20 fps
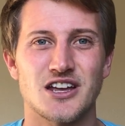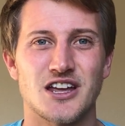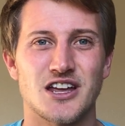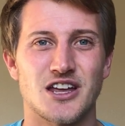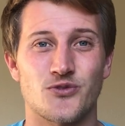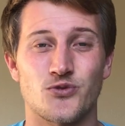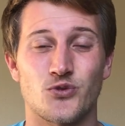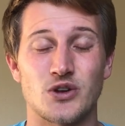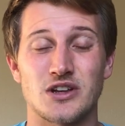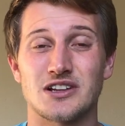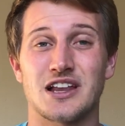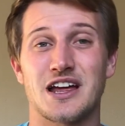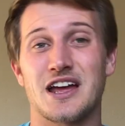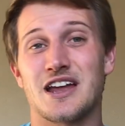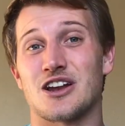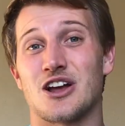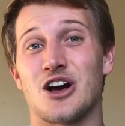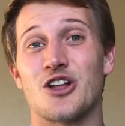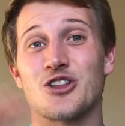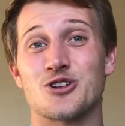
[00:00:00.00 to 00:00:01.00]
If we
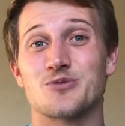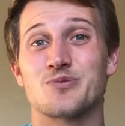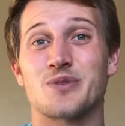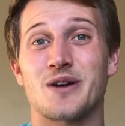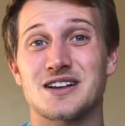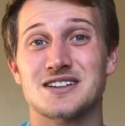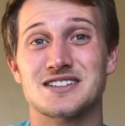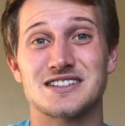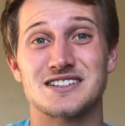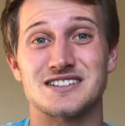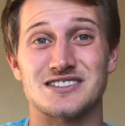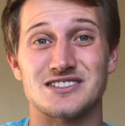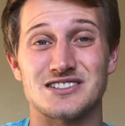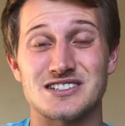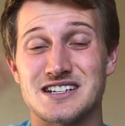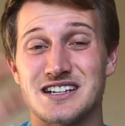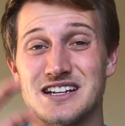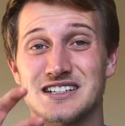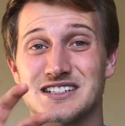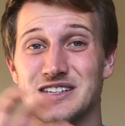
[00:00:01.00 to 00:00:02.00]
let other bosses
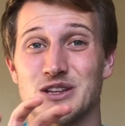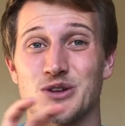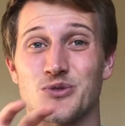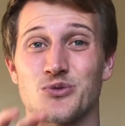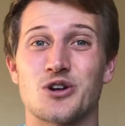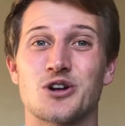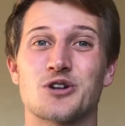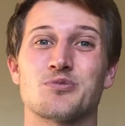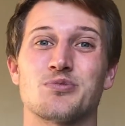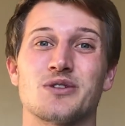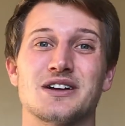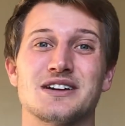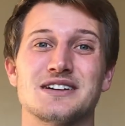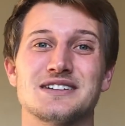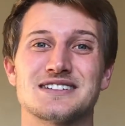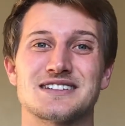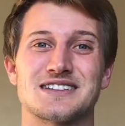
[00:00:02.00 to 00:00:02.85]
lead us in the workplace,